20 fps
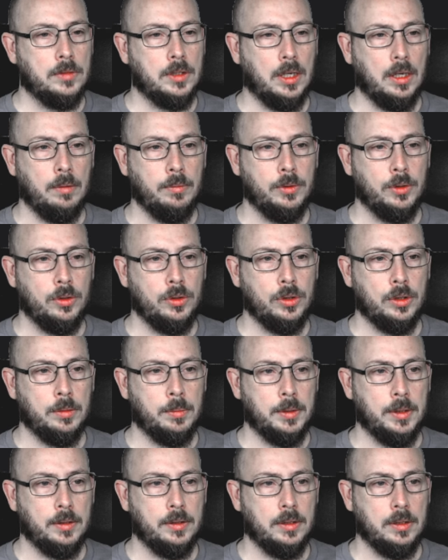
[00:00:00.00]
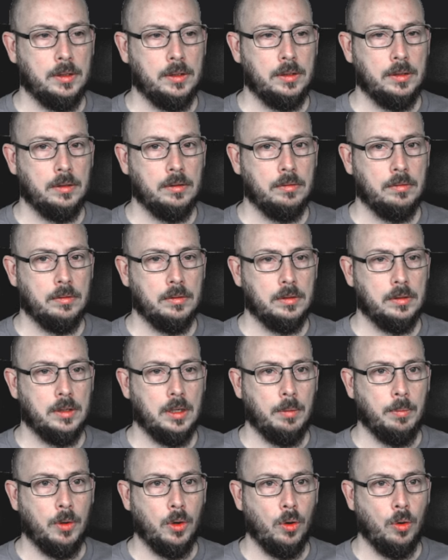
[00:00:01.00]
I'm not sure about this.
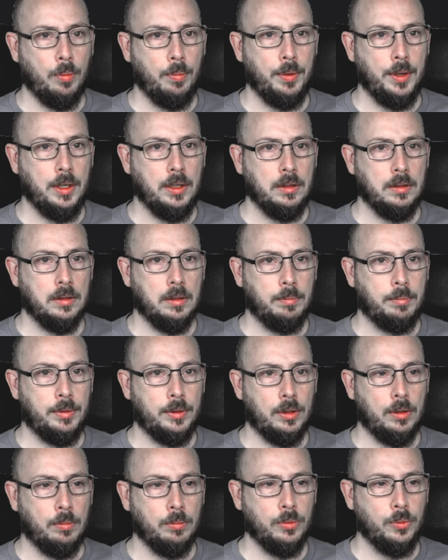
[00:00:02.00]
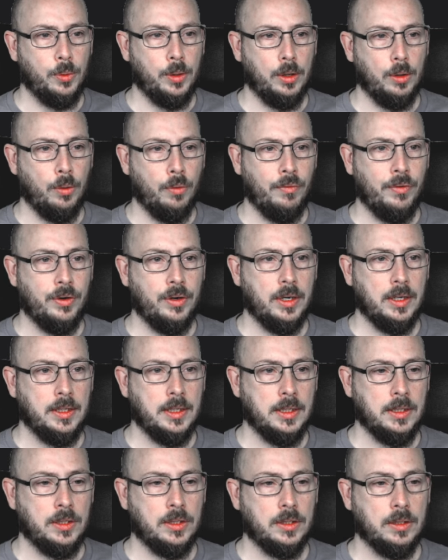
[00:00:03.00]
I'm hoping the prompt will override
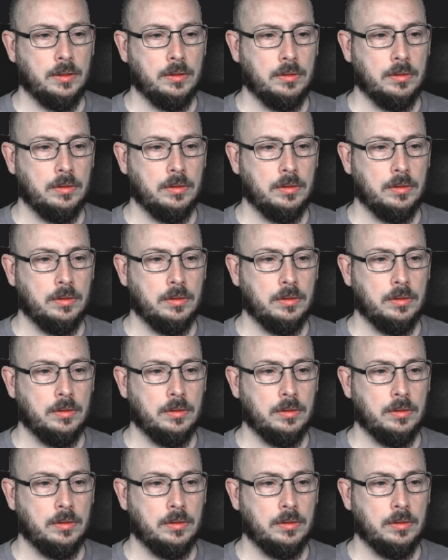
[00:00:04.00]
this.